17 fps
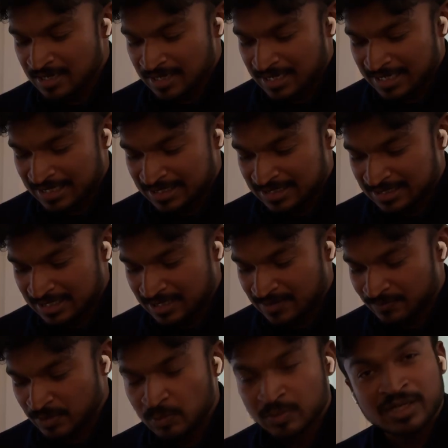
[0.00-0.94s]
And
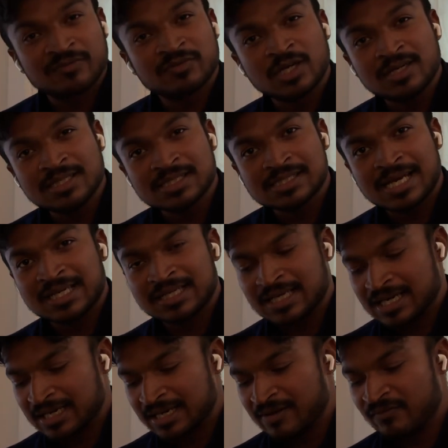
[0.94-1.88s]
what I've done is that
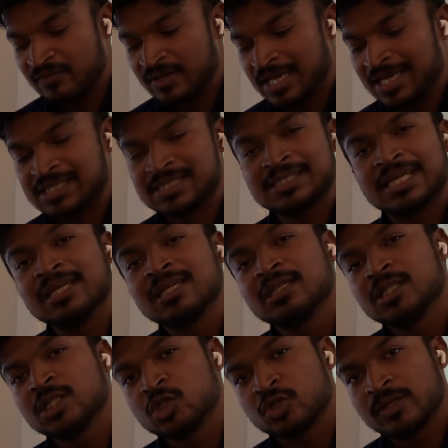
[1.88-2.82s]
I've extended
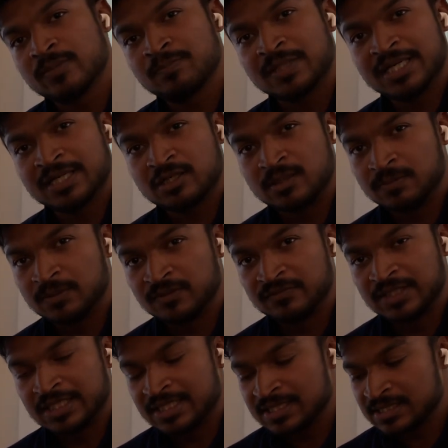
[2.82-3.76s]
the trip by a couple of
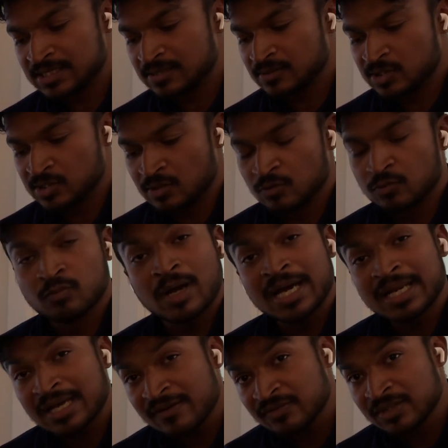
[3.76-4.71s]
days. So right
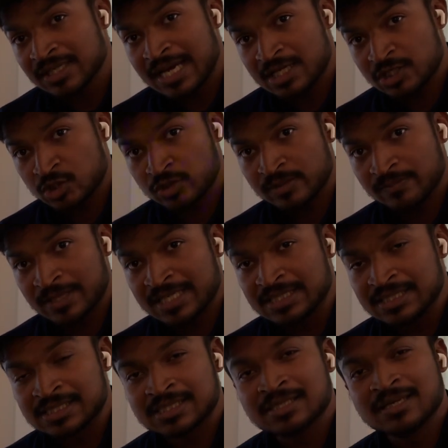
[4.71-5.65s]
after that trip
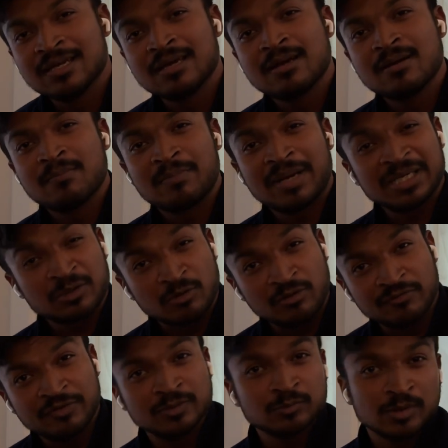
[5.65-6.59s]
ends, my
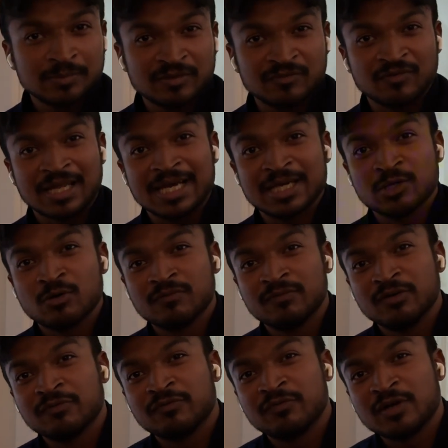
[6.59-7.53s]
girlfriend will be flying
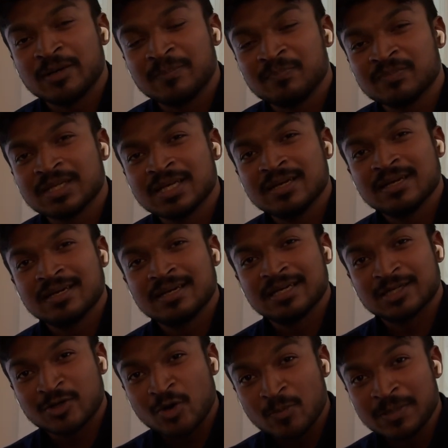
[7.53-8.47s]
over from
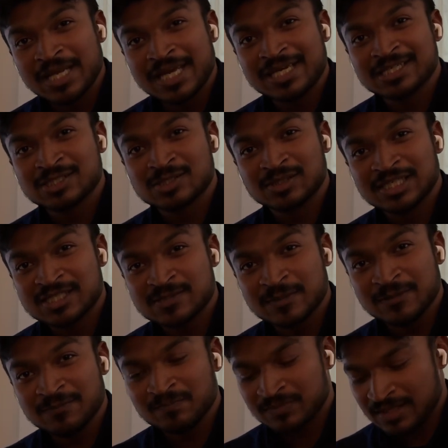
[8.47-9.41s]
Copenhagen to
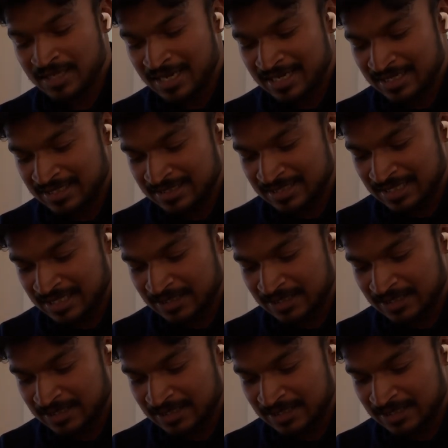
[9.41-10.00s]
Lisbon, and